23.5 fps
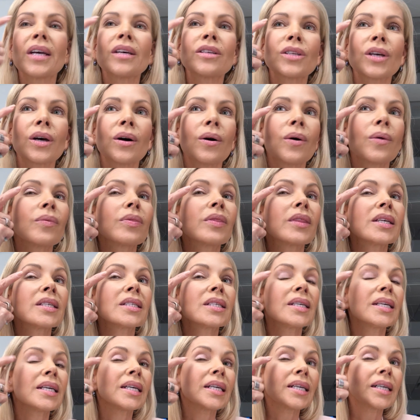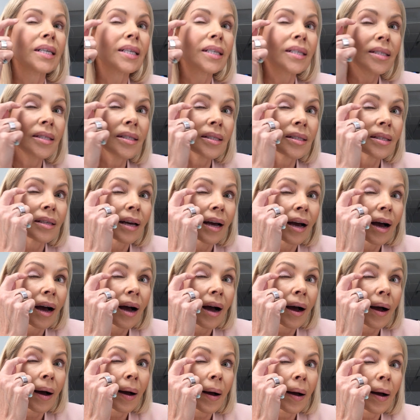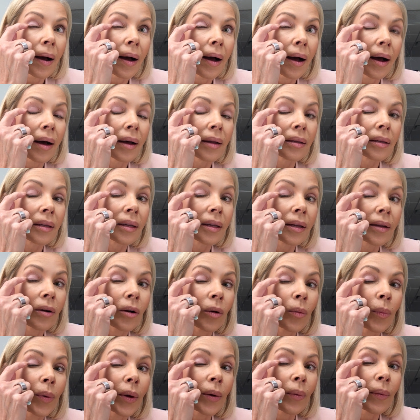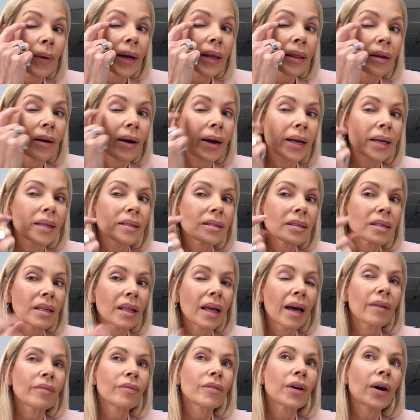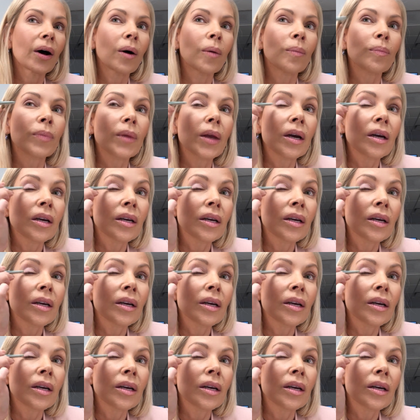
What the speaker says: So this is a little bit right there. I can see that film.